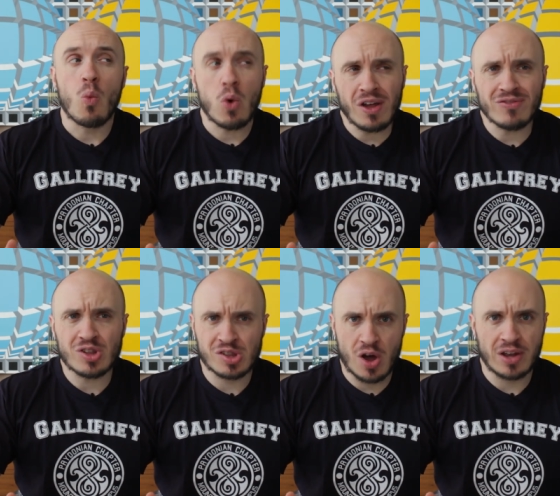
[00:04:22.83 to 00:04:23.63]
What I've
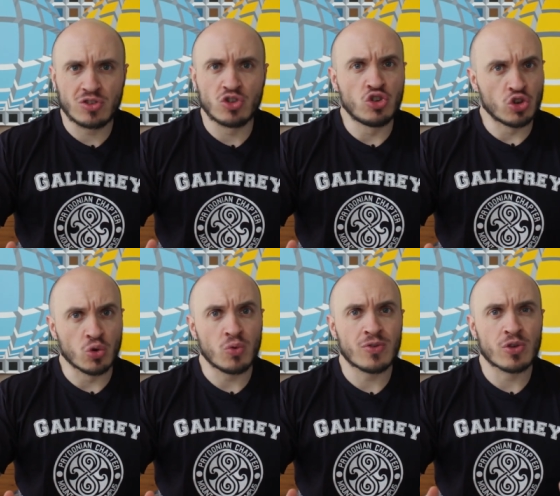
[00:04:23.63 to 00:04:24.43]
decided to
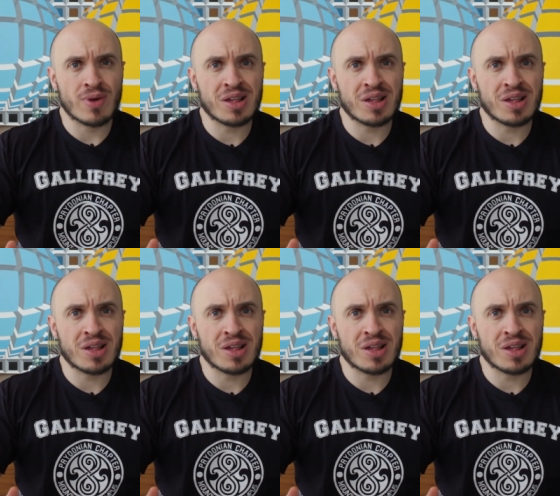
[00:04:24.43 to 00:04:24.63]
do for the